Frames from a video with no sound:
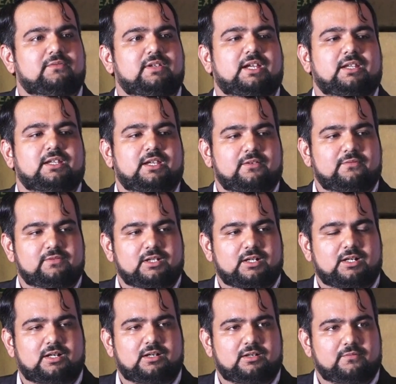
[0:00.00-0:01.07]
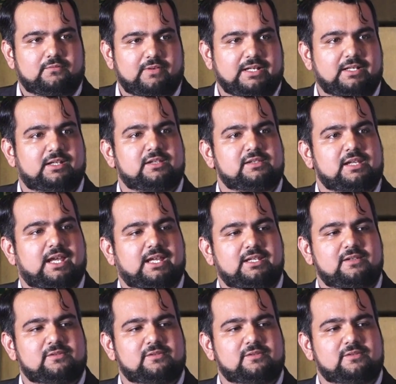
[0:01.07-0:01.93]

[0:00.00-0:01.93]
We can give the vendors any